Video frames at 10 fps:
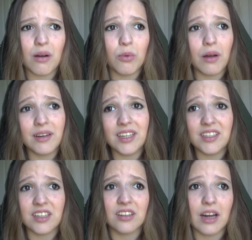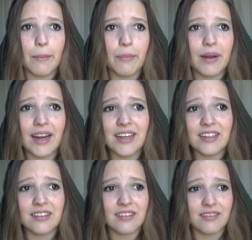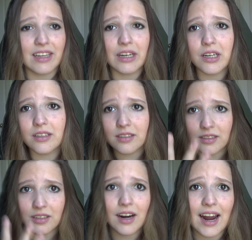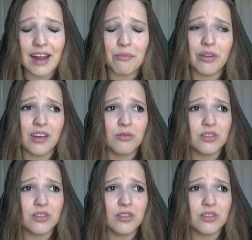Oh, well, I did tear up, but I didn't, like, cry. But it